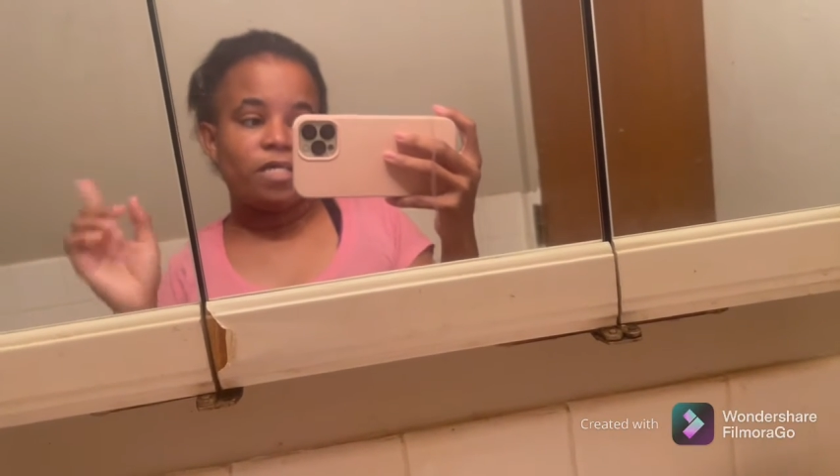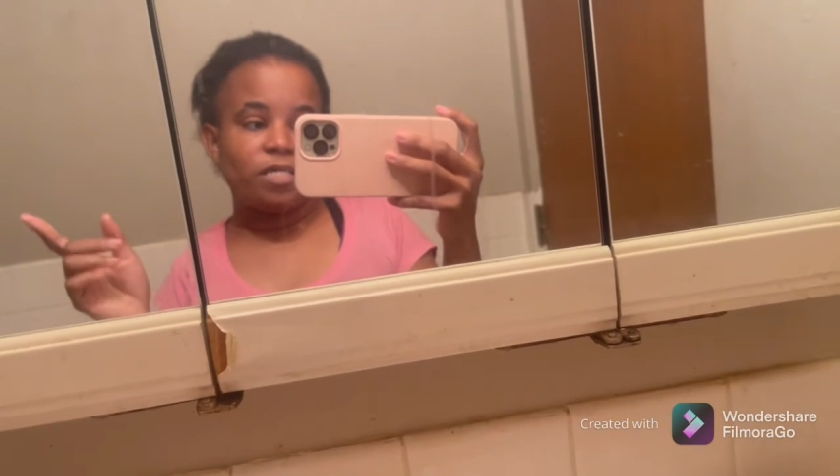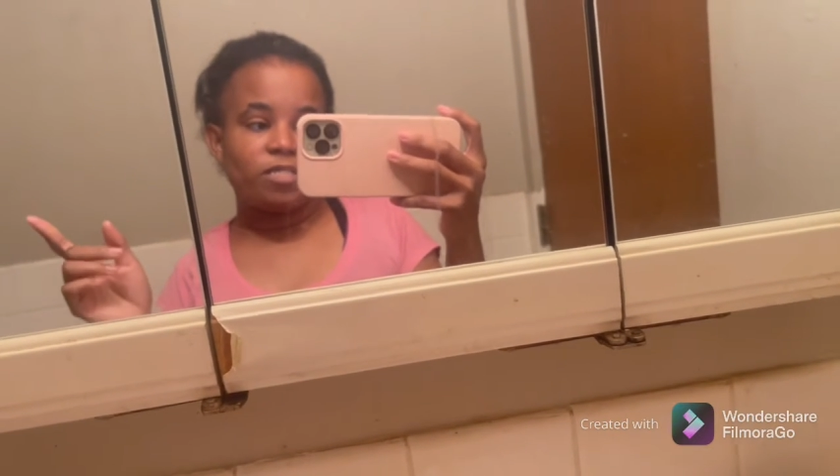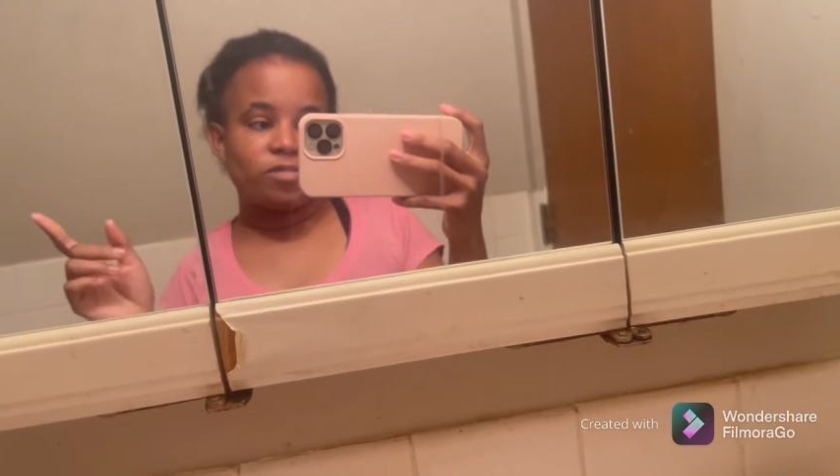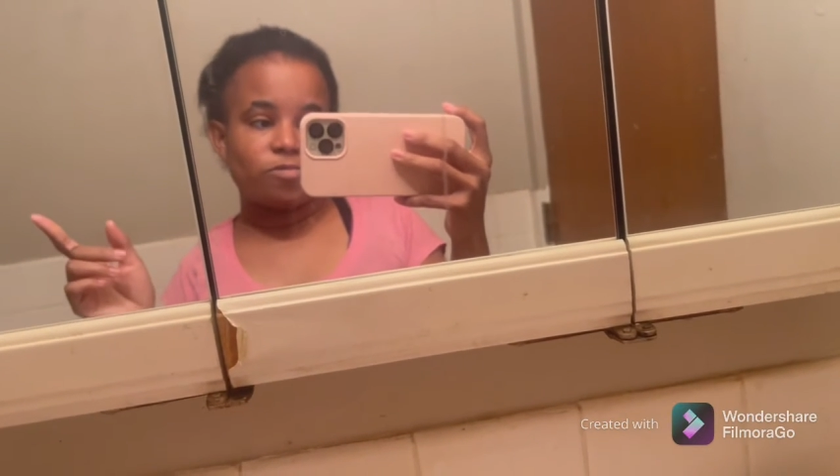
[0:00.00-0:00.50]

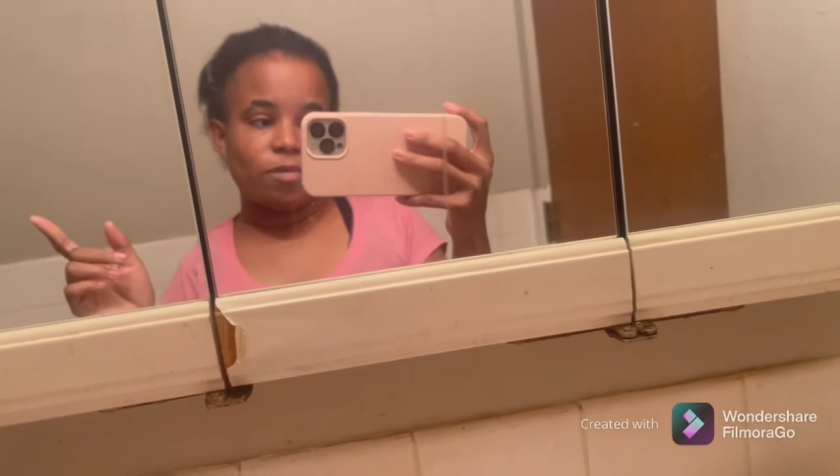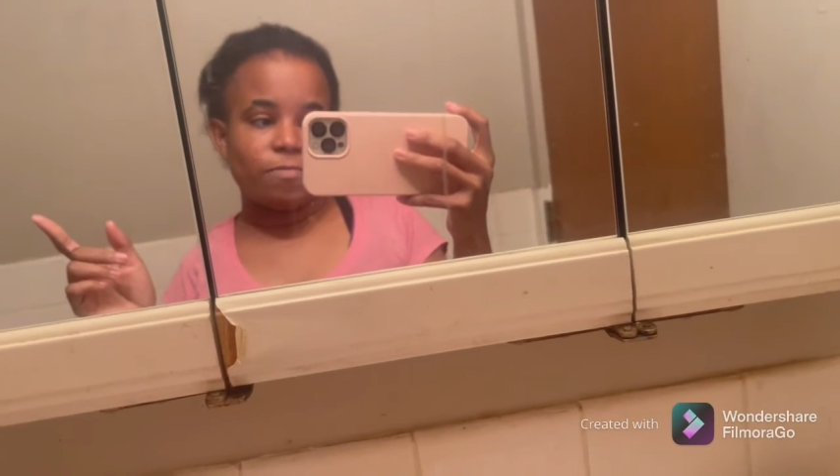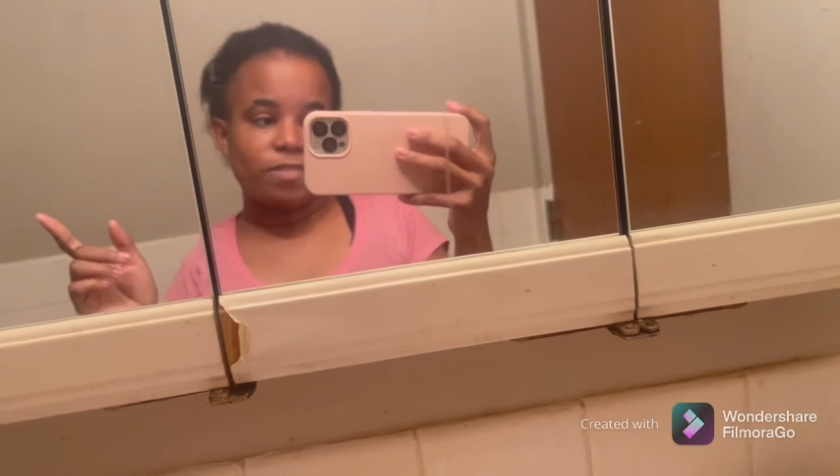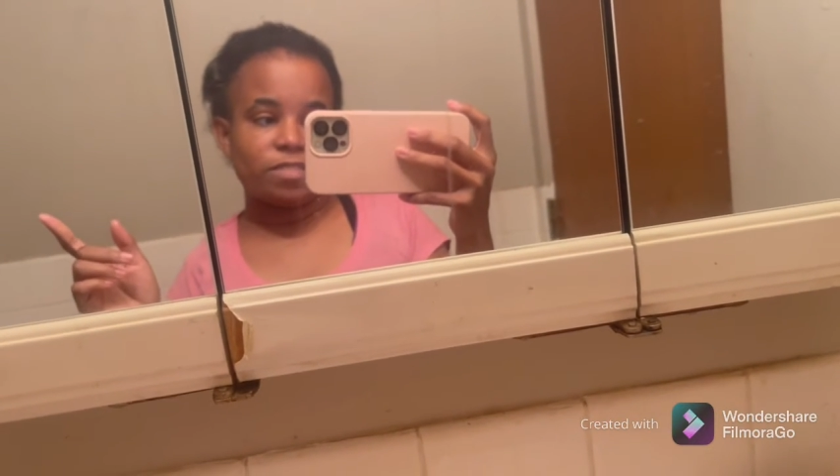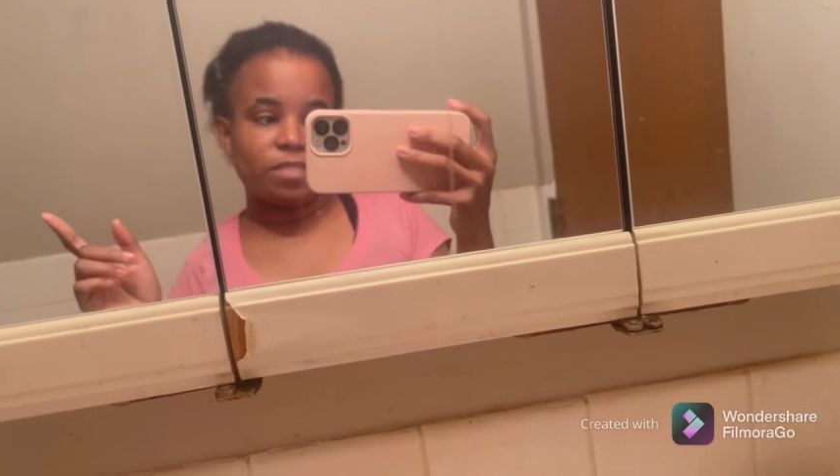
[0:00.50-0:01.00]
Instagram
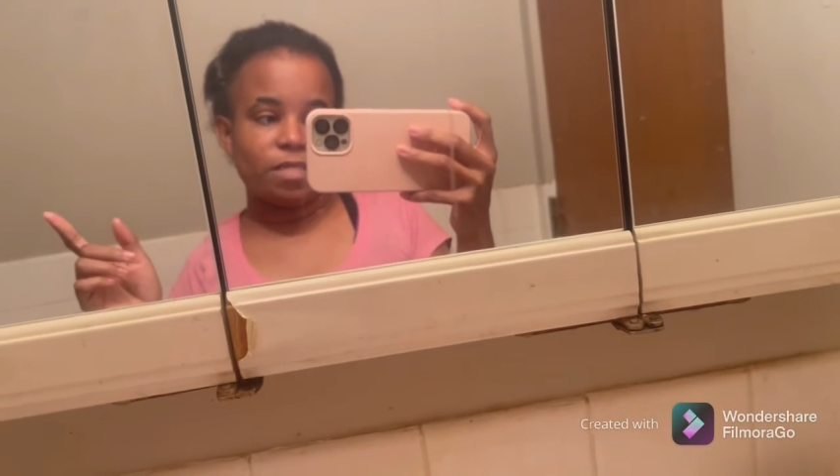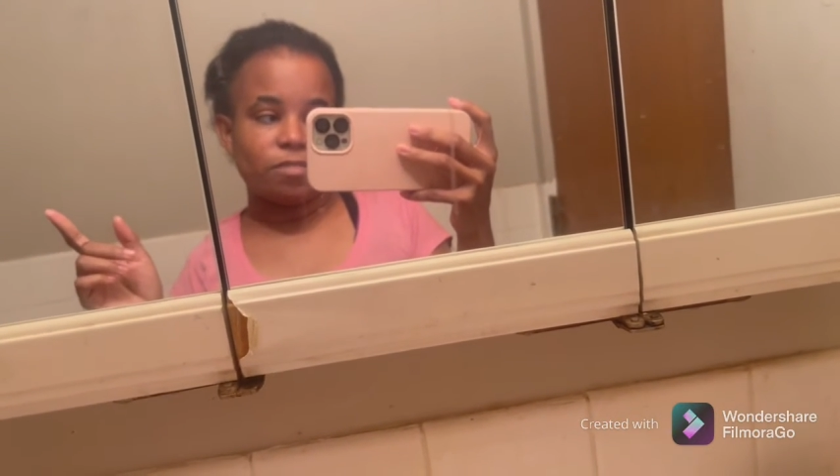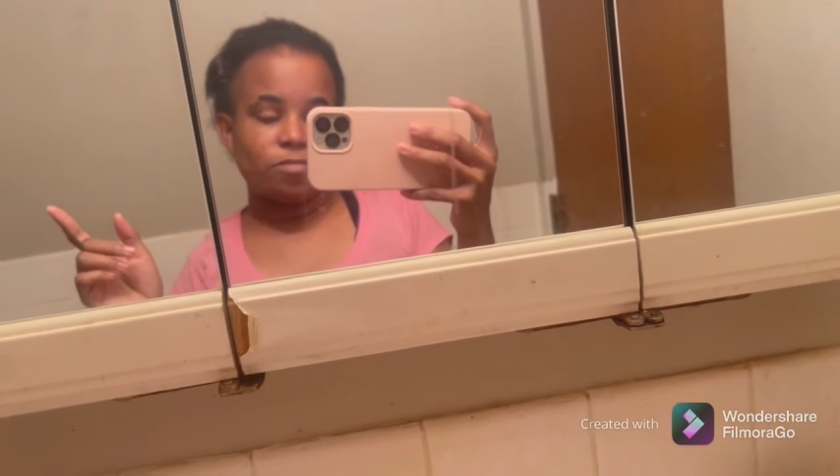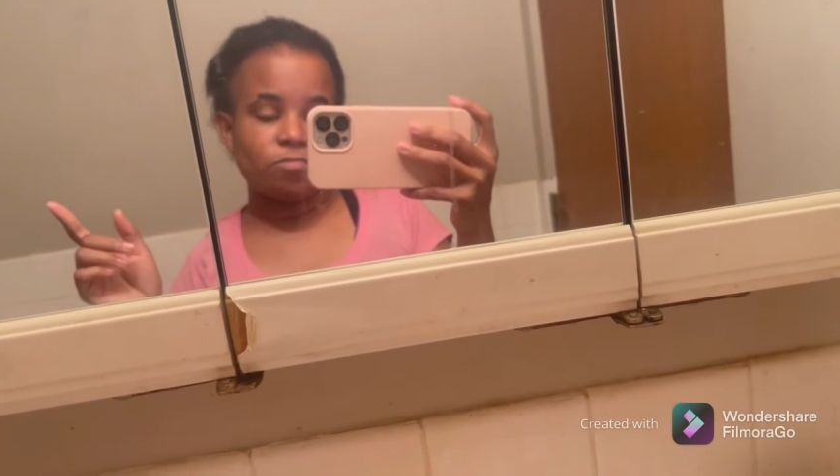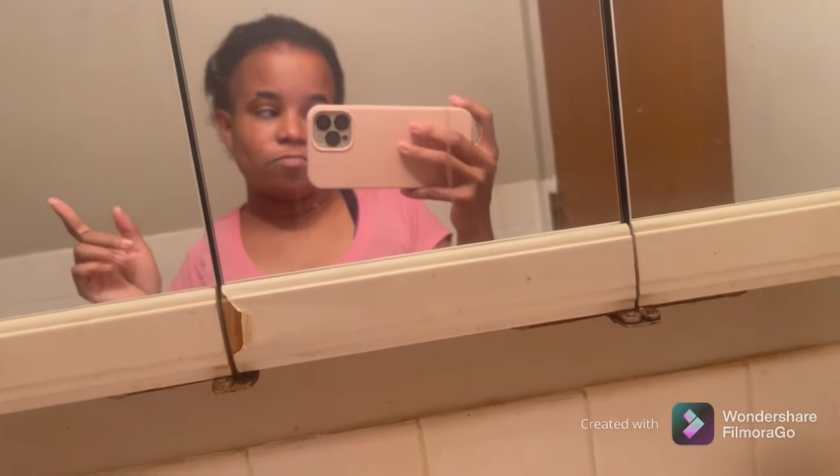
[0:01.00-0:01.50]
is
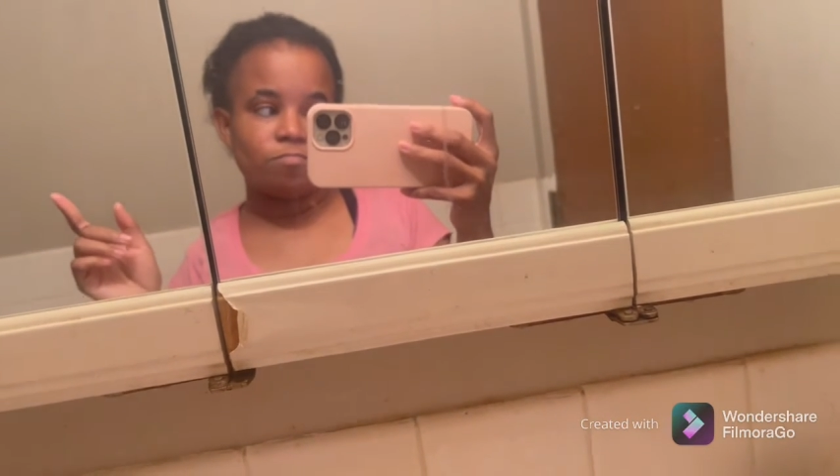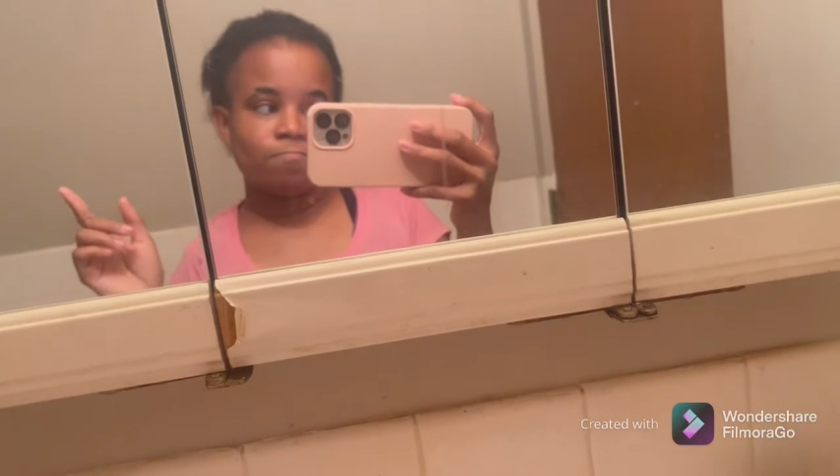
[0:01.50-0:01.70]
down.